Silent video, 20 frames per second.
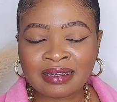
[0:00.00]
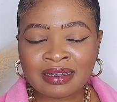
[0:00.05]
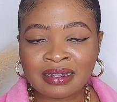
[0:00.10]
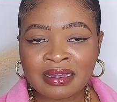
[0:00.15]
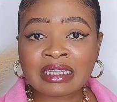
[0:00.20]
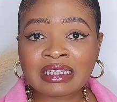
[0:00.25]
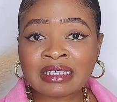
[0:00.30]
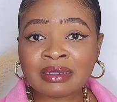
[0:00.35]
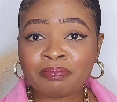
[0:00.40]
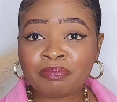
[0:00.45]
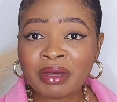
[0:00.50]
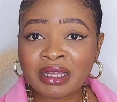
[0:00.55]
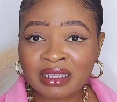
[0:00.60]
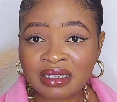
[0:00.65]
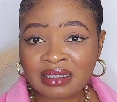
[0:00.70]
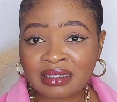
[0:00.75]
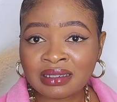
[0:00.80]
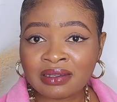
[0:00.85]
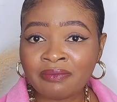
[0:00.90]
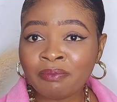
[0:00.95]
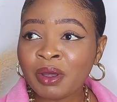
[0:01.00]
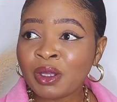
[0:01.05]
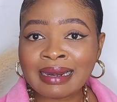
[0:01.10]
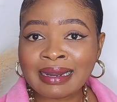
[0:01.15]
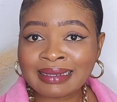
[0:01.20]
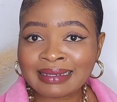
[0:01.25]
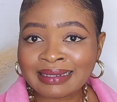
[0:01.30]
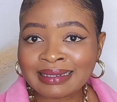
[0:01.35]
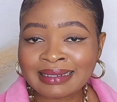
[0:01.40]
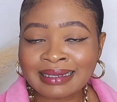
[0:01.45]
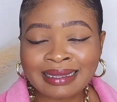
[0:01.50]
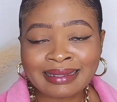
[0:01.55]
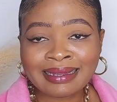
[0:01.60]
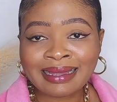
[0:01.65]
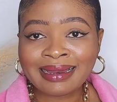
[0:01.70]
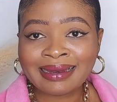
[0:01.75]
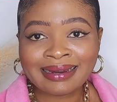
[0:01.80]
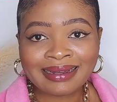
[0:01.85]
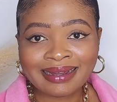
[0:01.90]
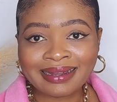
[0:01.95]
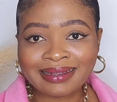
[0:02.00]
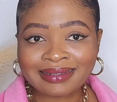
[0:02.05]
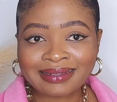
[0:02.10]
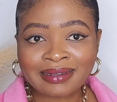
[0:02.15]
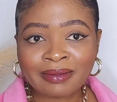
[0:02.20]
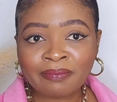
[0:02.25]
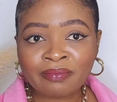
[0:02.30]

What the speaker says: expensive, classy, and elegant